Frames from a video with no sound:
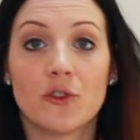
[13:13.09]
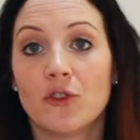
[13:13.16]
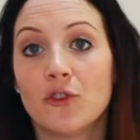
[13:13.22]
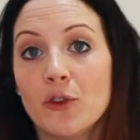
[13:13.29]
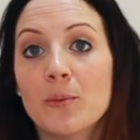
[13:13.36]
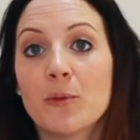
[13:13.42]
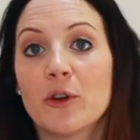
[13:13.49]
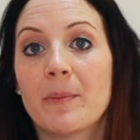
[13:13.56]

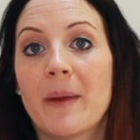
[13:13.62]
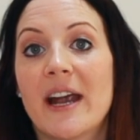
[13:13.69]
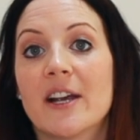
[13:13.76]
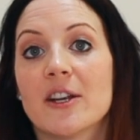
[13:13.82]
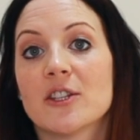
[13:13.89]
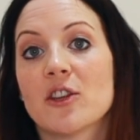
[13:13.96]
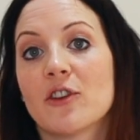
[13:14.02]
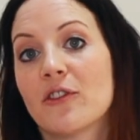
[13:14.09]
2 more
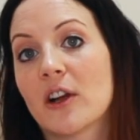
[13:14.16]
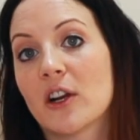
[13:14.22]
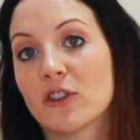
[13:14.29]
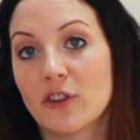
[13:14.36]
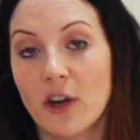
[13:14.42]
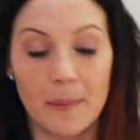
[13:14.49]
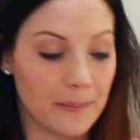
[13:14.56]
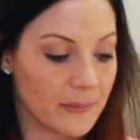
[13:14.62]
pairs of a
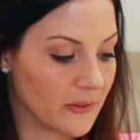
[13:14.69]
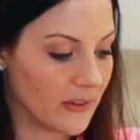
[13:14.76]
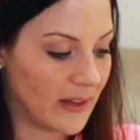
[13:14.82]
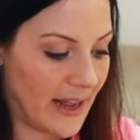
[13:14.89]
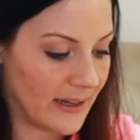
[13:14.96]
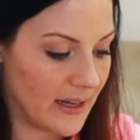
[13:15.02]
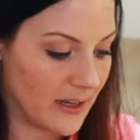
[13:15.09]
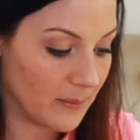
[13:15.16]
cropped
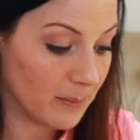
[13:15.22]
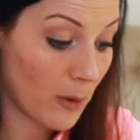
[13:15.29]
legging,